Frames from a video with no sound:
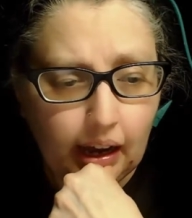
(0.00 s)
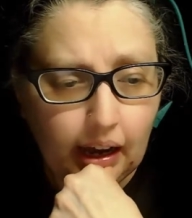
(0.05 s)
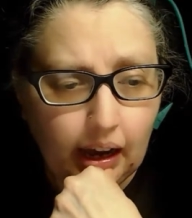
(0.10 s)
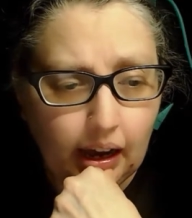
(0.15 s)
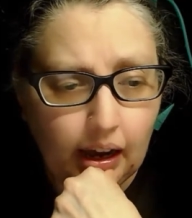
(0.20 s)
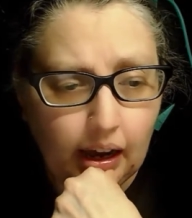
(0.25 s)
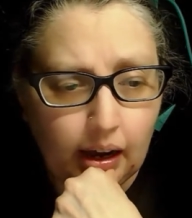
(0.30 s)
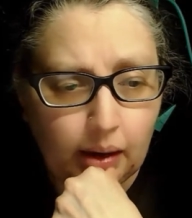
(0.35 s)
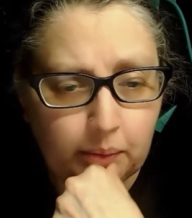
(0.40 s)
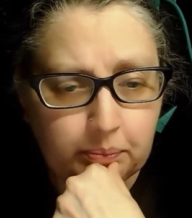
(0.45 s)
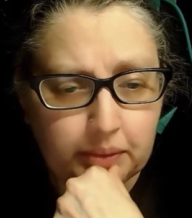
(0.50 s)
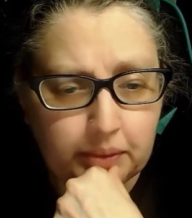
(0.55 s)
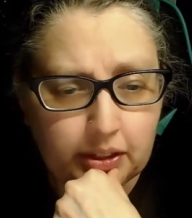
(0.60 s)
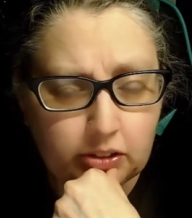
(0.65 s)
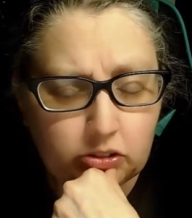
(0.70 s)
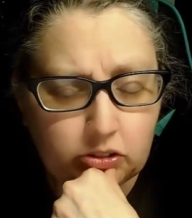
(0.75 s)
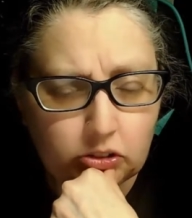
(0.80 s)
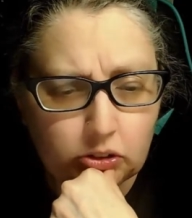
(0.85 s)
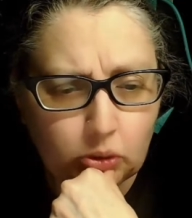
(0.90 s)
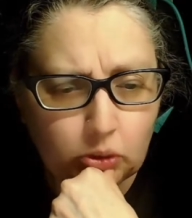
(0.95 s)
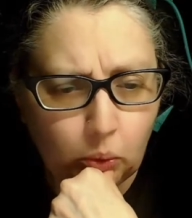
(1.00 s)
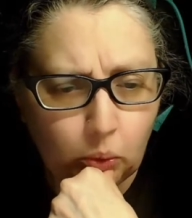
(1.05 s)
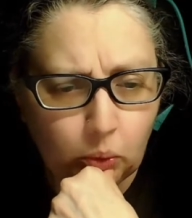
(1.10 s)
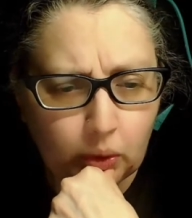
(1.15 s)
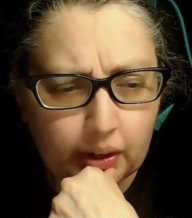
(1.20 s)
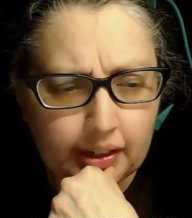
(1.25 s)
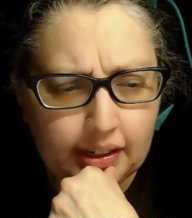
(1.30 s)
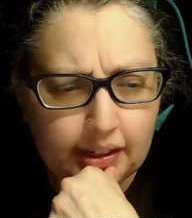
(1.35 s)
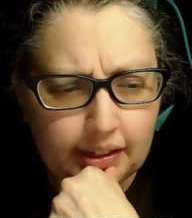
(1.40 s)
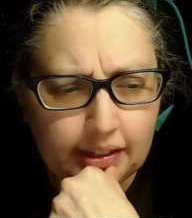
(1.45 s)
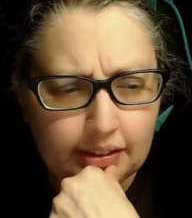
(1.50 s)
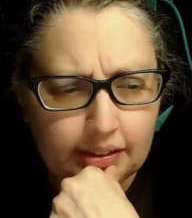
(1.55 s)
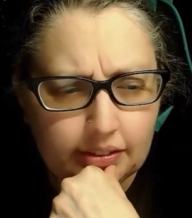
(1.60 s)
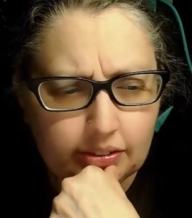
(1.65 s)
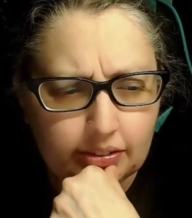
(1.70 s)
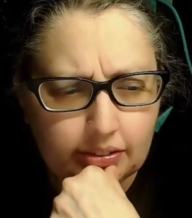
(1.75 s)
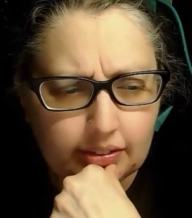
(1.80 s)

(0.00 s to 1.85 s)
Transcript: The stories